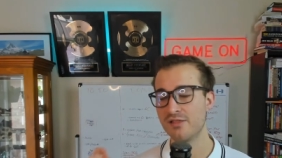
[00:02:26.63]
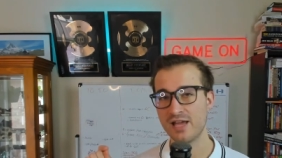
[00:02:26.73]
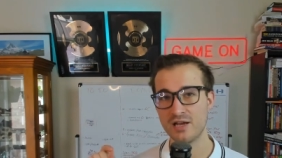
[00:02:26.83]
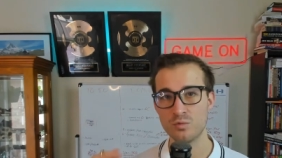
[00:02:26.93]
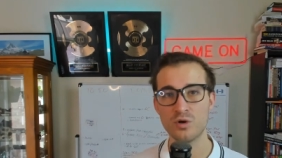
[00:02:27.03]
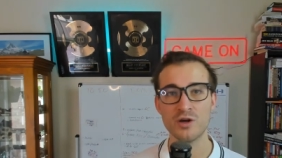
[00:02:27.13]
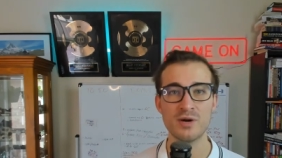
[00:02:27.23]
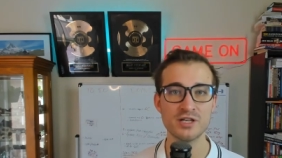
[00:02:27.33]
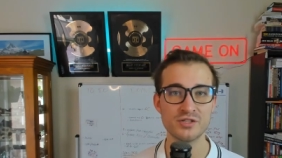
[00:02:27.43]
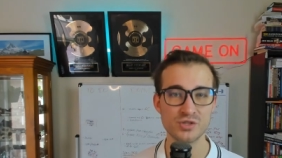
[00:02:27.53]
then what I
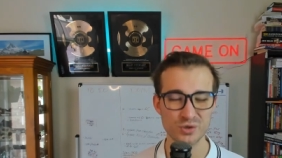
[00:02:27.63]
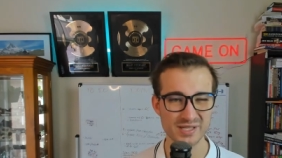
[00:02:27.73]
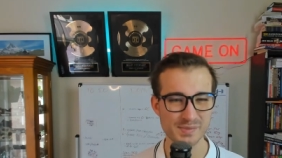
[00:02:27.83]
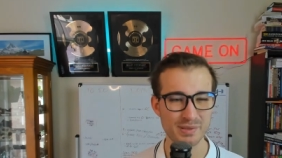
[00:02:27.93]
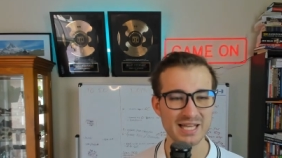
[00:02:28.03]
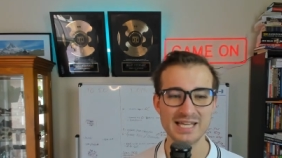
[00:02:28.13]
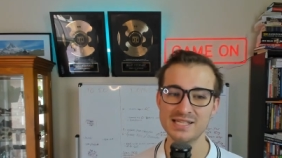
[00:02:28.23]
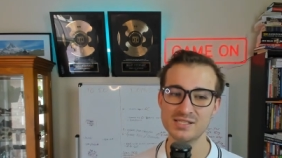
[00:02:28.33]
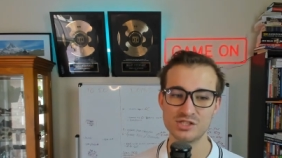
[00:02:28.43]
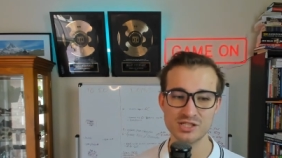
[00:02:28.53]
want you to do is
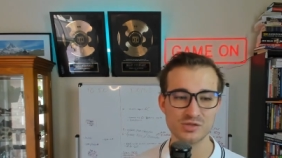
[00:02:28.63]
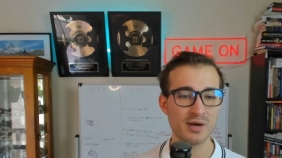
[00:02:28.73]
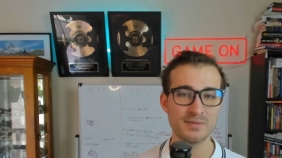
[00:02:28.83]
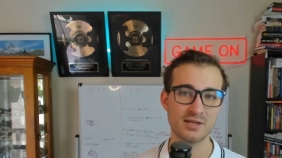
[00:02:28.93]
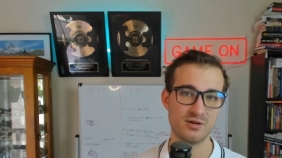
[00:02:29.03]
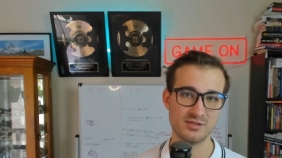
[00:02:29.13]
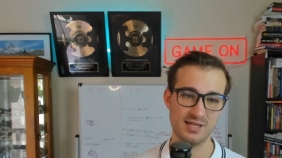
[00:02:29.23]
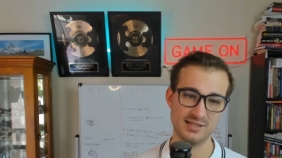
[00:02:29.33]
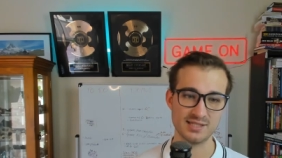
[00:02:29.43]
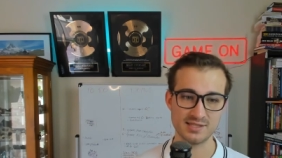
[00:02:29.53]
please just grab their
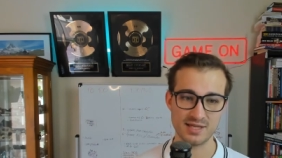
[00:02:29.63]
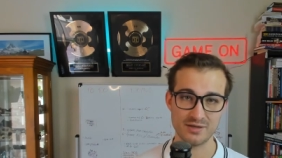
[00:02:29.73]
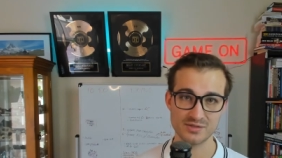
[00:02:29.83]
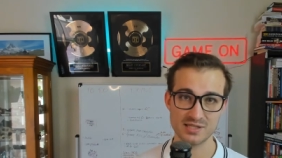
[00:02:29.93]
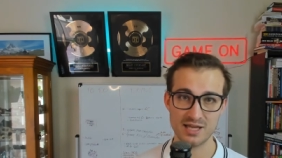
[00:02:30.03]
contact details.